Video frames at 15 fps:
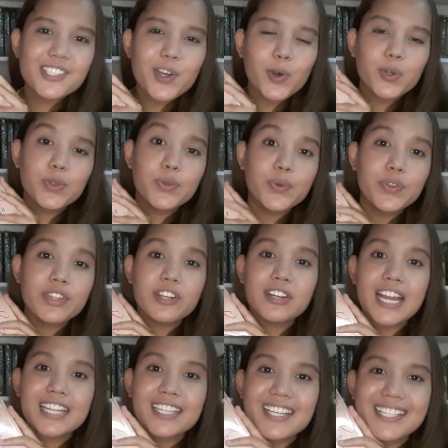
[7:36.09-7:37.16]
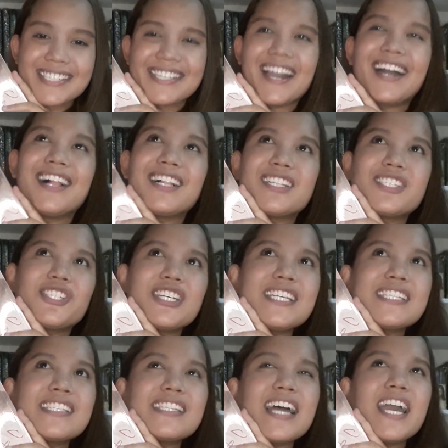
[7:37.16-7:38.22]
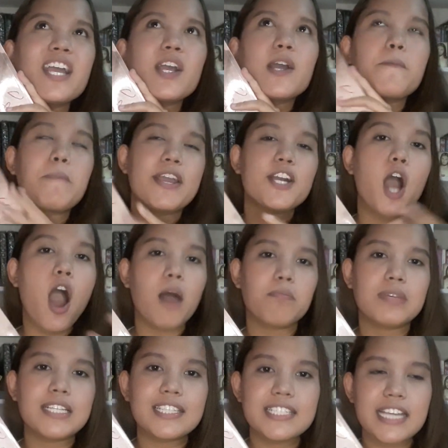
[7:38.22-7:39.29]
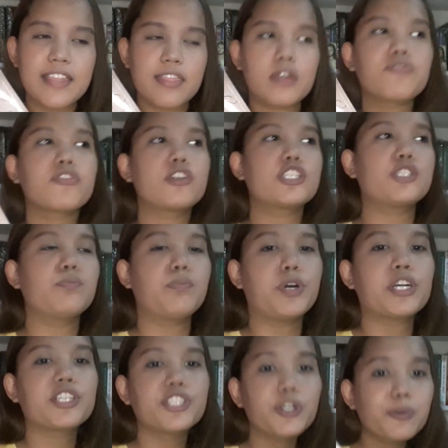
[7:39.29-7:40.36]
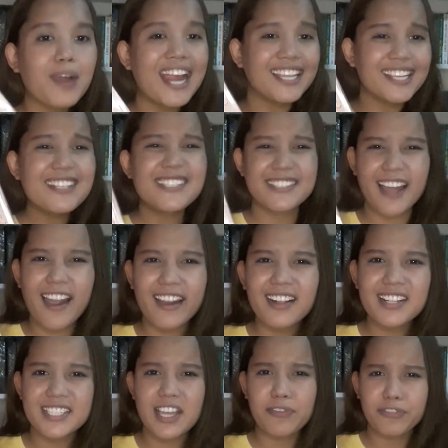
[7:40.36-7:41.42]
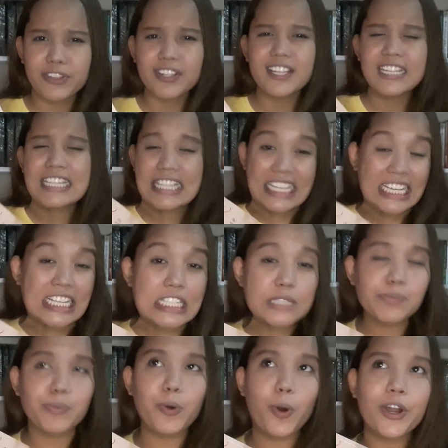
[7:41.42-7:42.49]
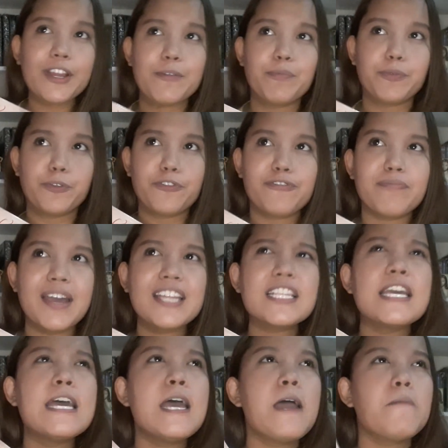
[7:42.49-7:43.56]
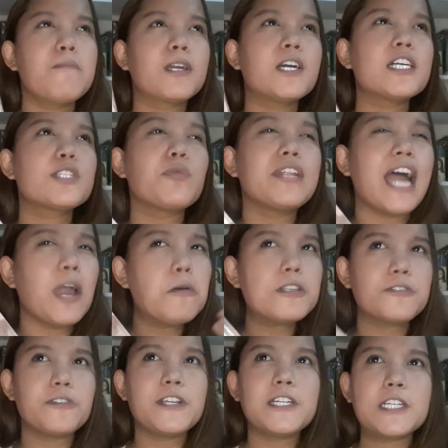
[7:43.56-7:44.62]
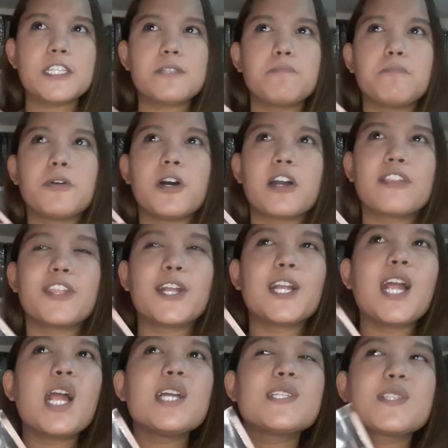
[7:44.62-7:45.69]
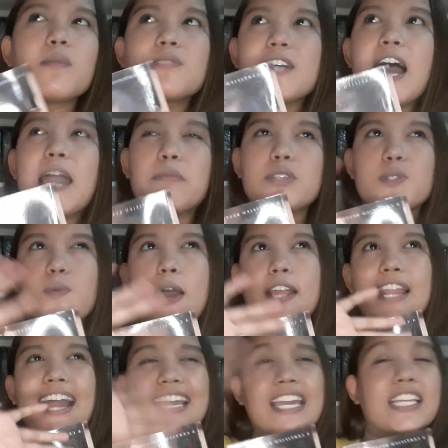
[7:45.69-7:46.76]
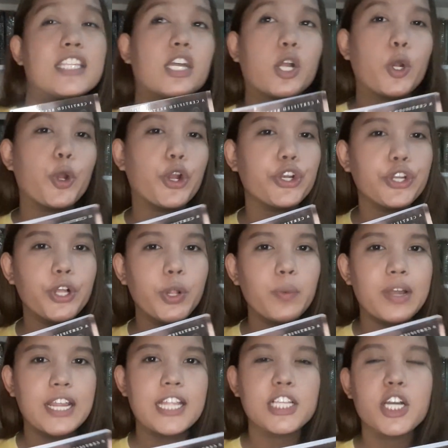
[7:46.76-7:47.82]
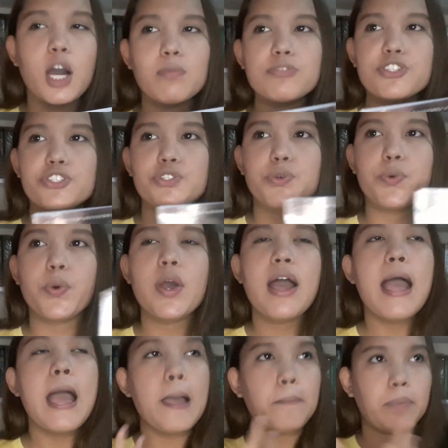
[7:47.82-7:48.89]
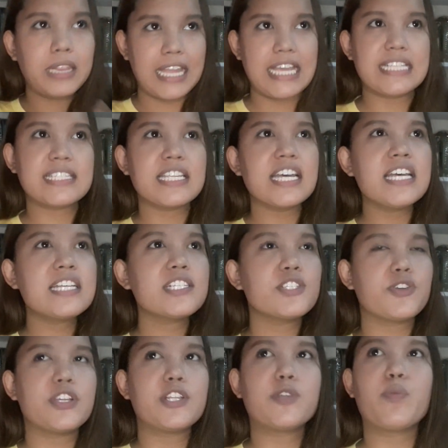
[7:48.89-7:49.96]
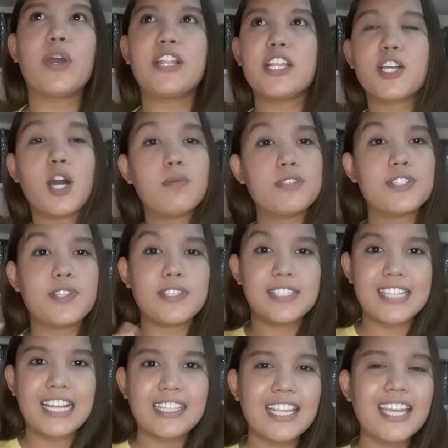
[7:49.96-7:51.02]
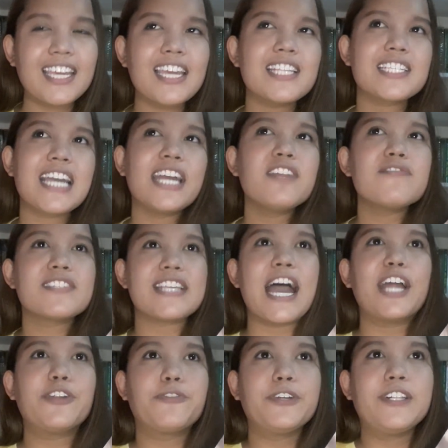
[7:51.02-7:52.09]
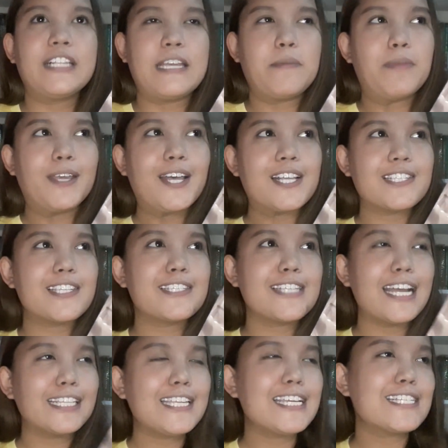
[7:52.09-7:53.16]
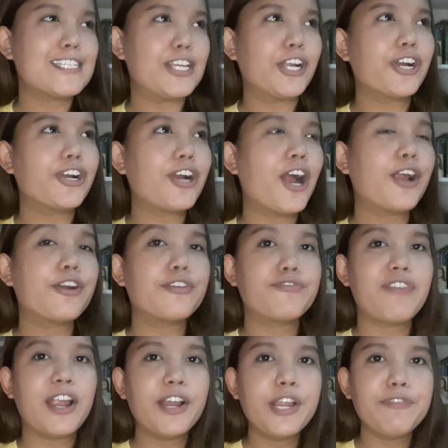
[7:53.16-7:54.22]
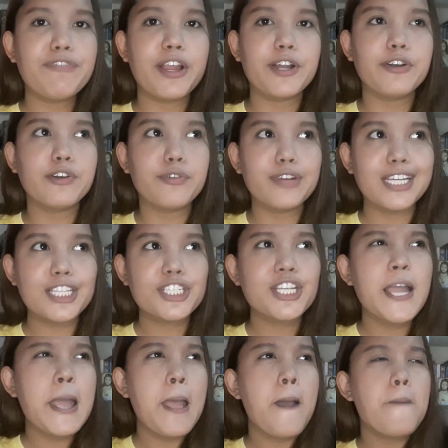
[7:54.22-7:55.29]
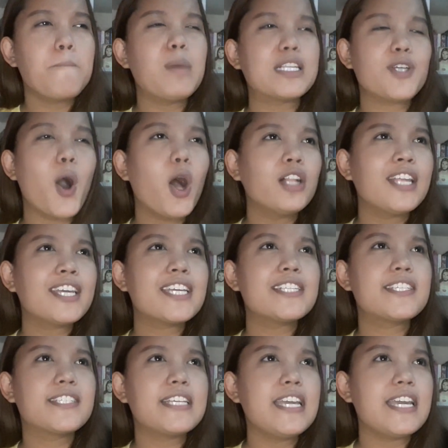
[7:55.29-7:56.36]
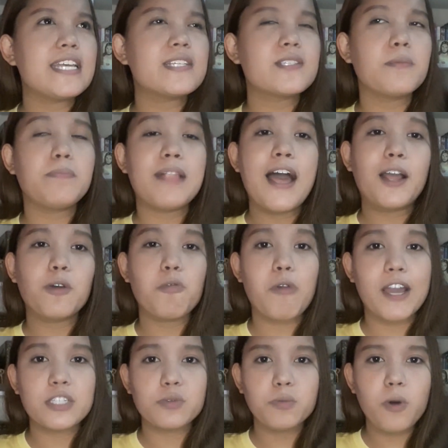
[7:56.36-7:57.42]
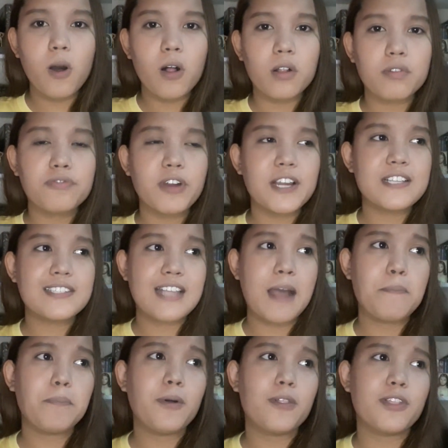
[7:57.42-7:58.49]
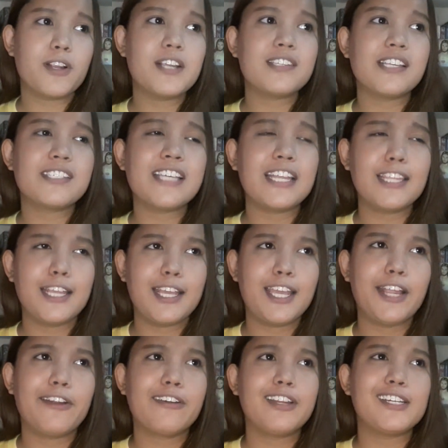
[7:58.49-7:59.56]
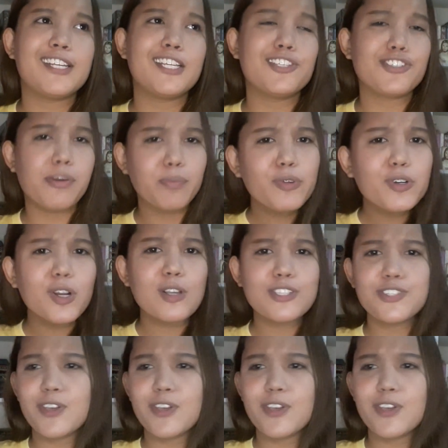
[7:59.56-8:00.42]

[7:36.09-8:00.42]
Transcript: go to the writing style. Just like my comment in the first book, the writing style definitely needs more improvement because when I was reading this book, there are some times when I hit a hurdle when it comes to places, when it comes to setting. It's kind of sad really because the settings here are very rich, but all I can see is the blank white wall. For example, there is a setting here in Intramuros,